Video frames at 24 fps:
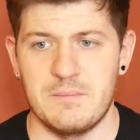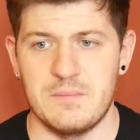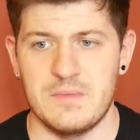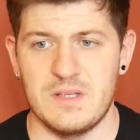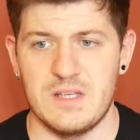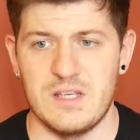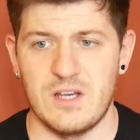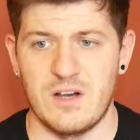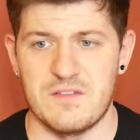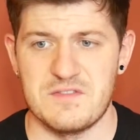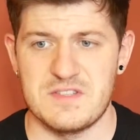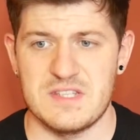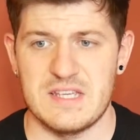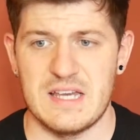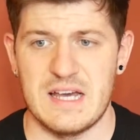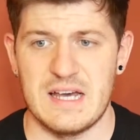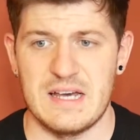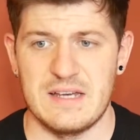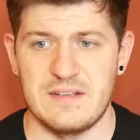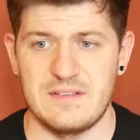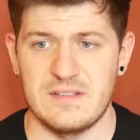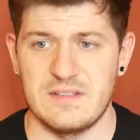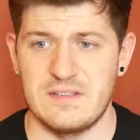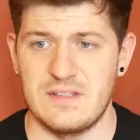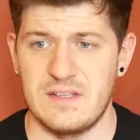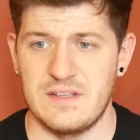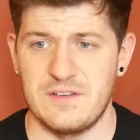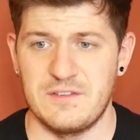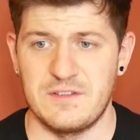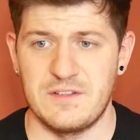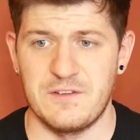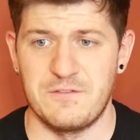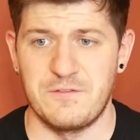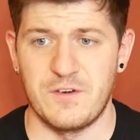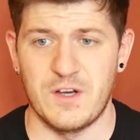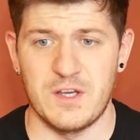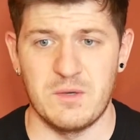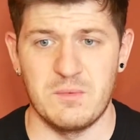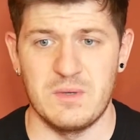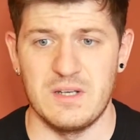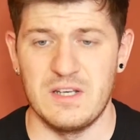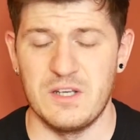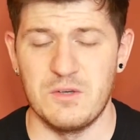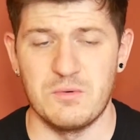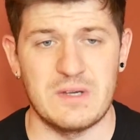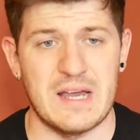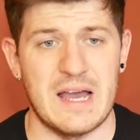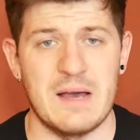He obviously had the fight with
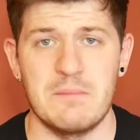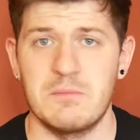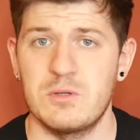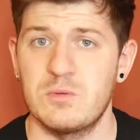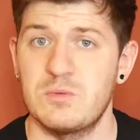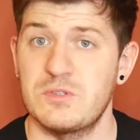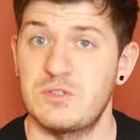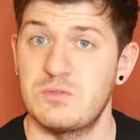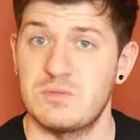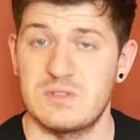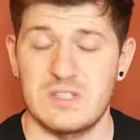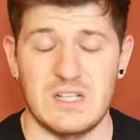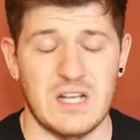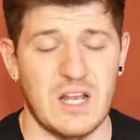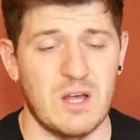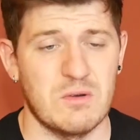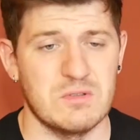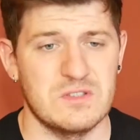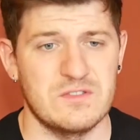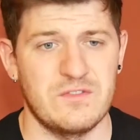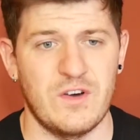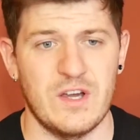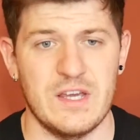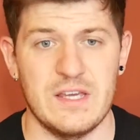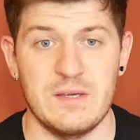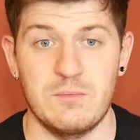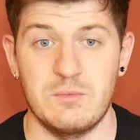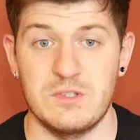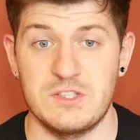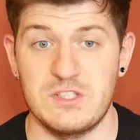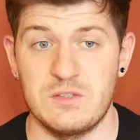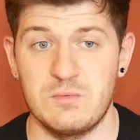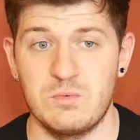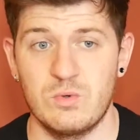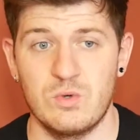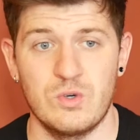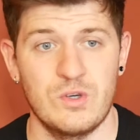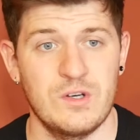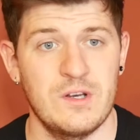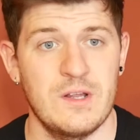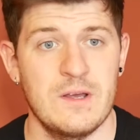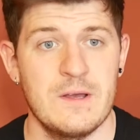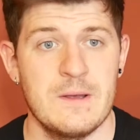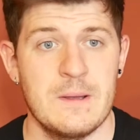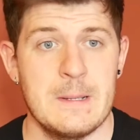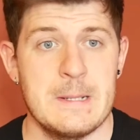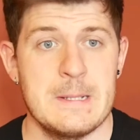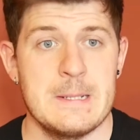Luke Campbell, which was a close fight, which he won.
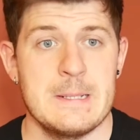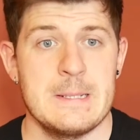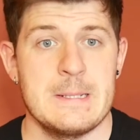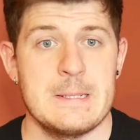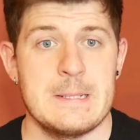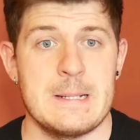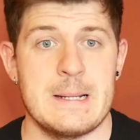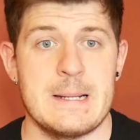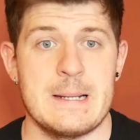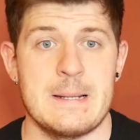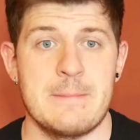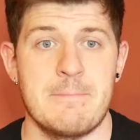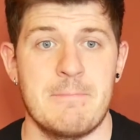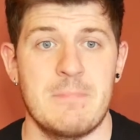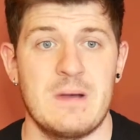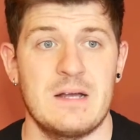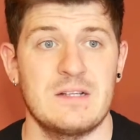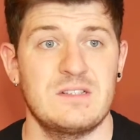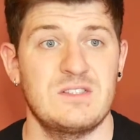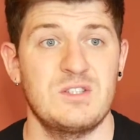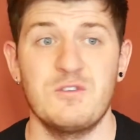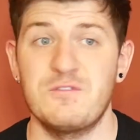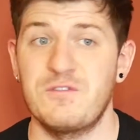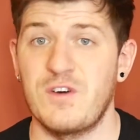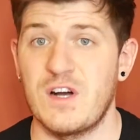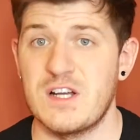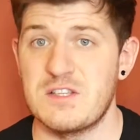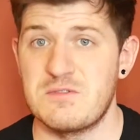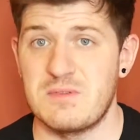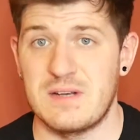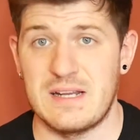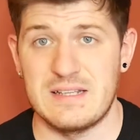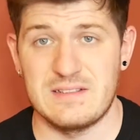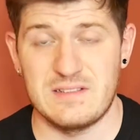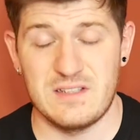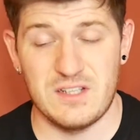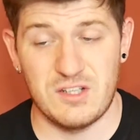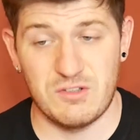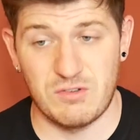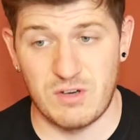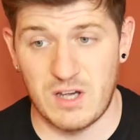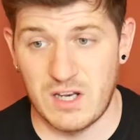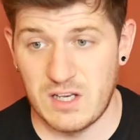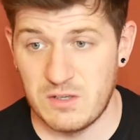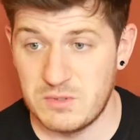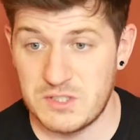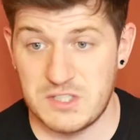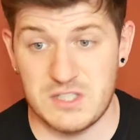2 fights with Anthony
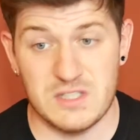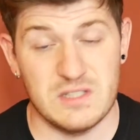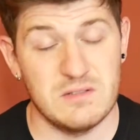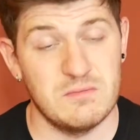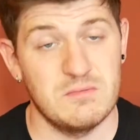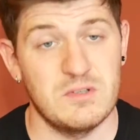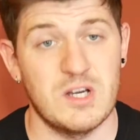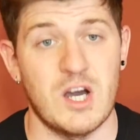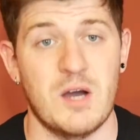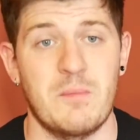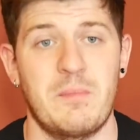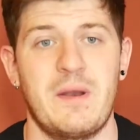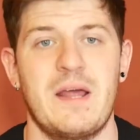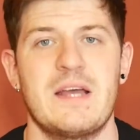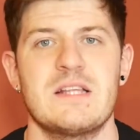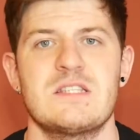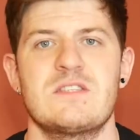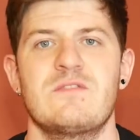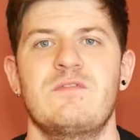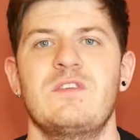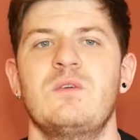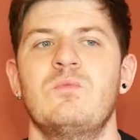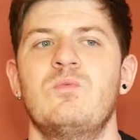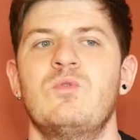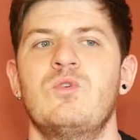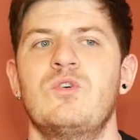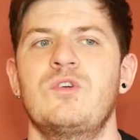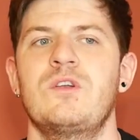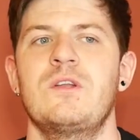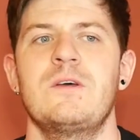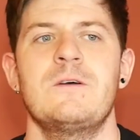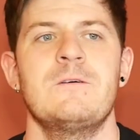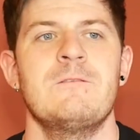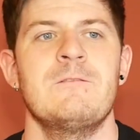Crolla, which he comprehensively won.